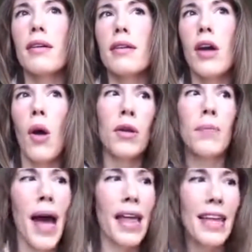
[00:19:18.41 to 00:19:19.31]
go and
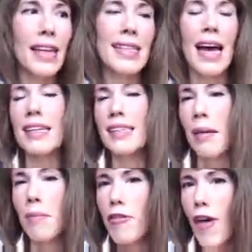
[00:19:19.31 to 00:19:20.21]
buy the exact
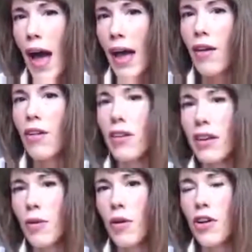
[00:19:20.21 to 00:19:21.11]
same file
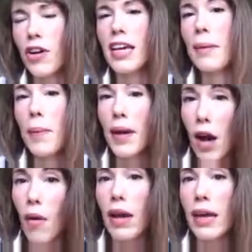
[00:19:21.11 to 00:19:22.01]
in order to keep it
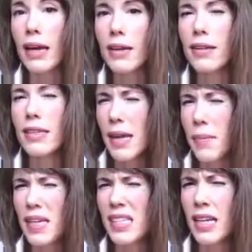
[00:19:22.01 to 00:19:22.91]
going. Does that
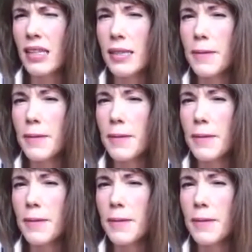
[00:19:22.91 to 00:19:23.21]
make sense?